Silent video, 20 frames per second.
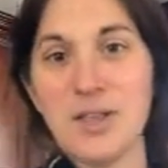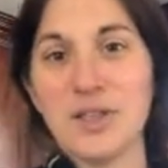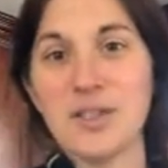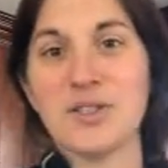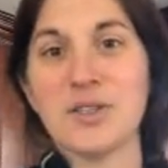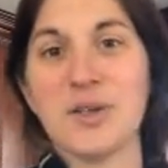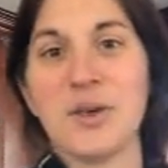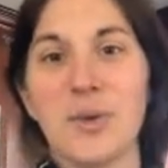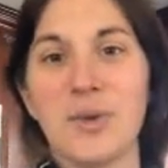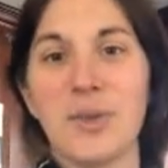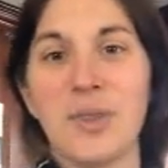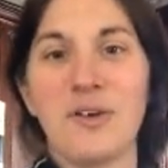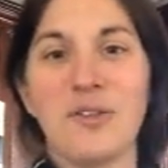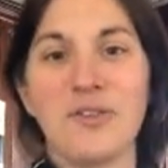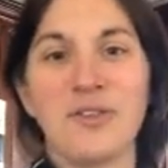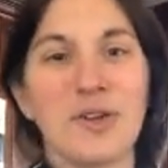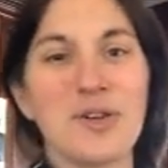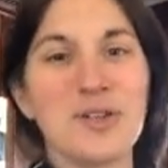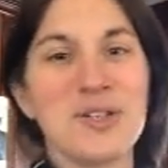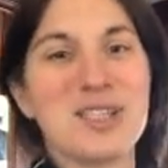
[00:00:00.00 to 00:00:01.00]
So the
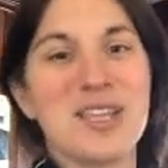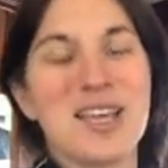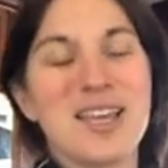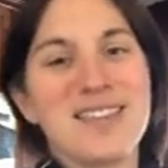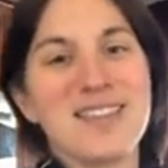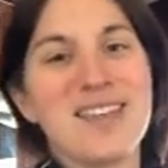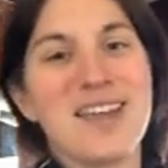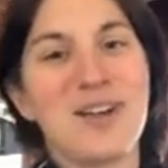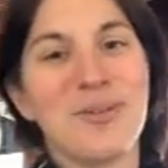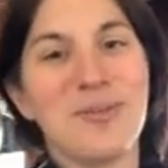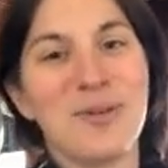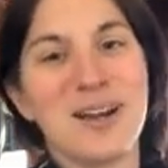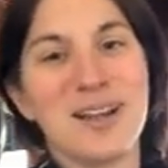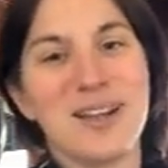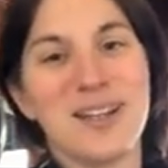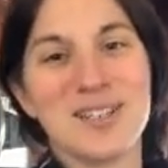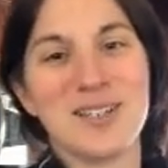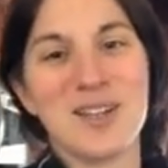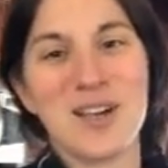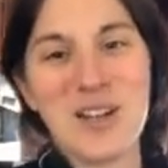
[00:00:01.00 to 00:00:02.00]
first thing that I want
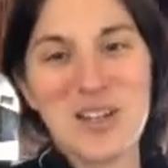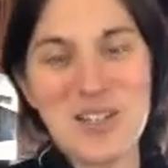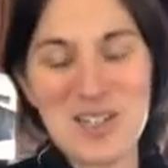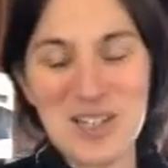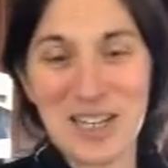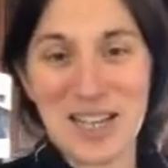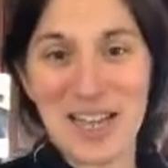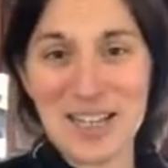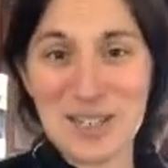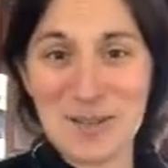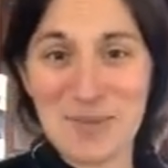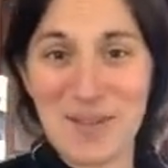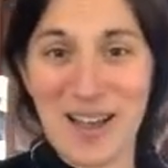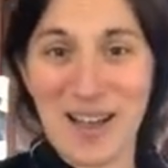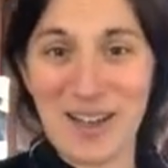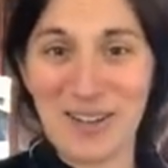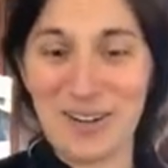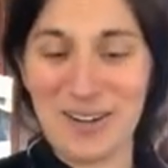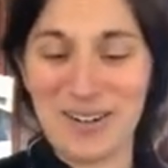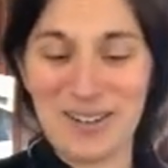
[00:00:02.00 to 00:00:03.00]
to talk to you guys
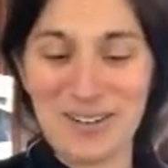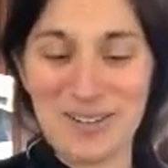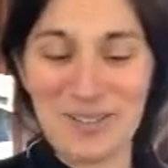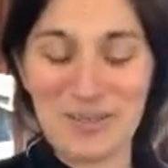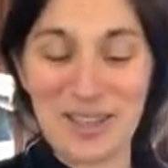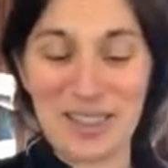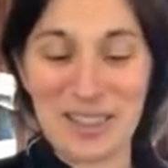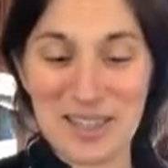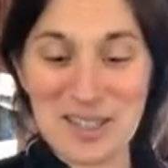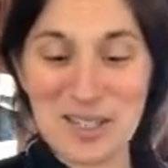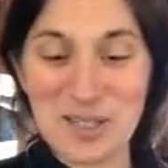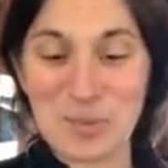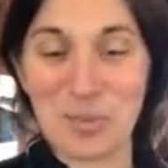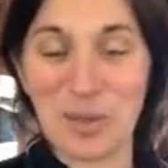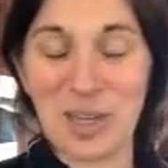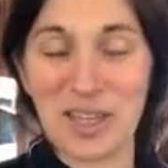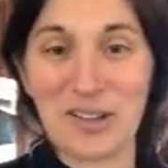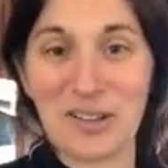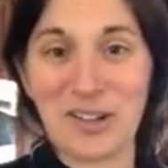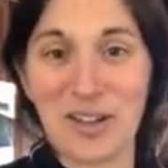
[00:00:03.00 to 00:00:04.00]
about with this
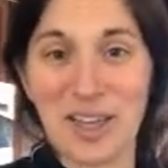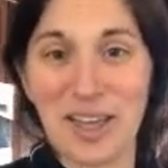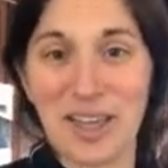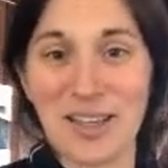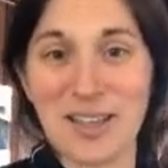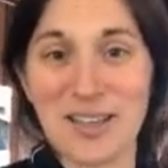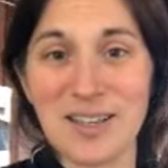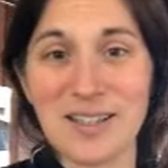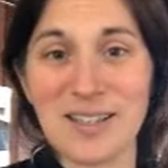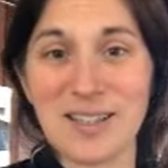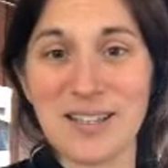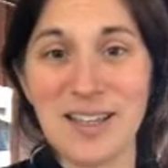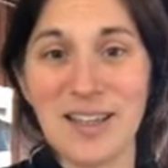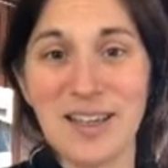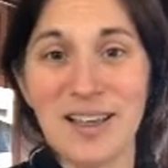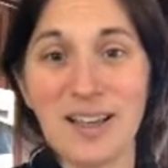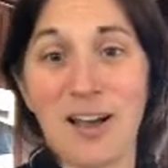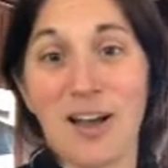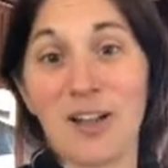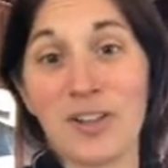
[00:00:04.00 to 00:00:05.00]
meal is
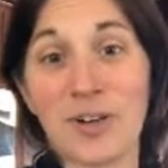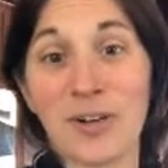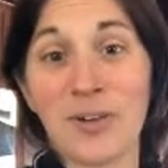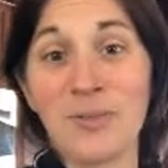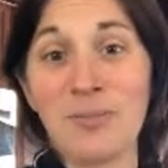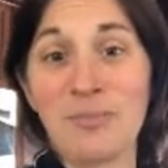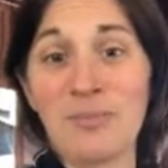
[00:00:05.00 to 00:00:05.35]
color.